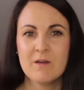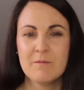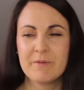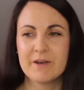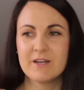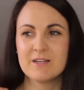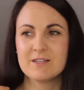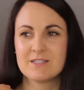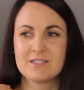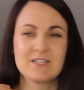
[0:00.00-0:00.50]

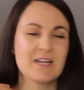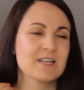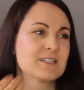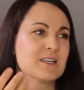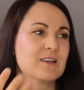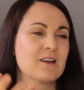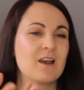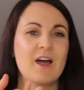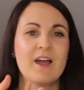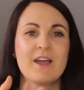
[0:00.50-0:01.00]
but it
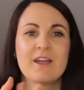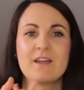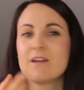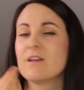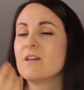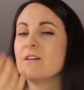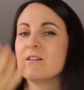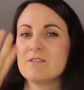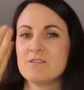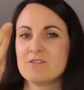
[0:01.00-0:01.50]
doesn't
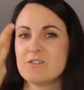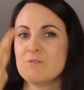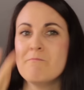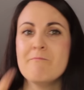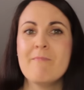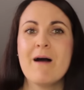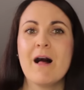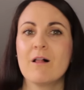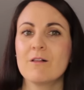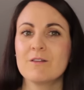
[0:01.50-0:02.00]
like
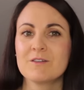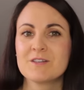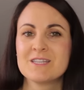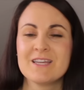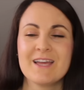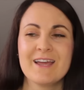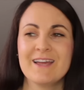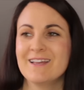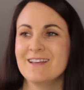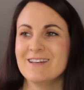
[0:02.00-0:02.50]
melt
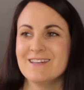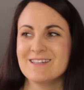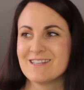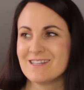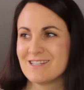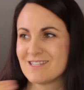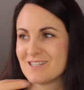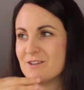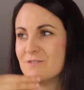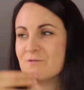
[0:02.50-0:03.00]
and
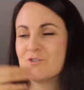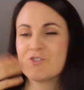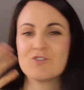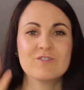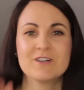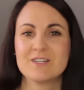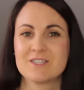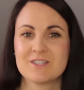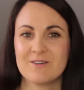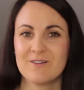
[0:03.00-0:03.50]
sort of
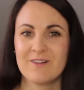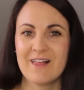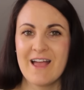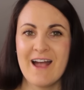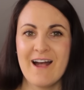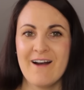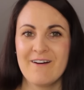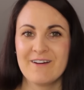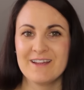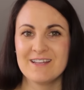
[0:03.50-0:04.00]
drizzle
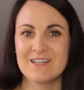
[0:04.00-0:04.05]
out.